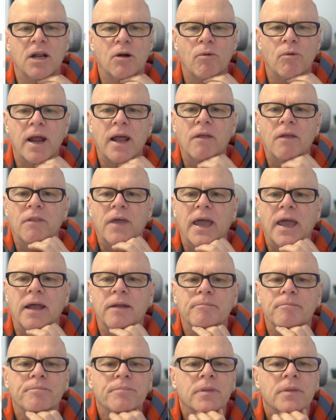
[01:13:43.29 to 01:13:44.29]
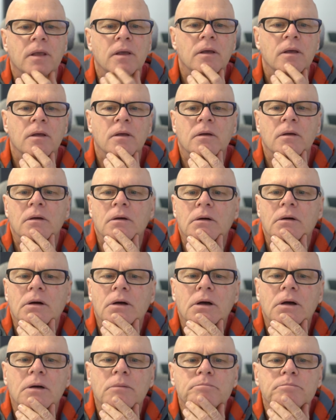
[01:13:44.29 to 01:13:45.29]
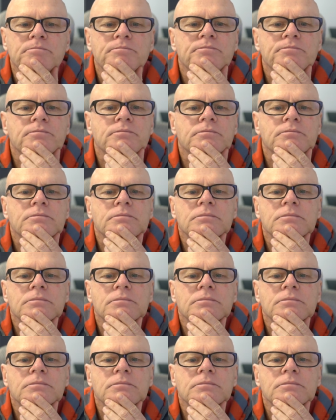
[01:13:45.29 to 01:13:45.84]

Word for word: get around that. Um,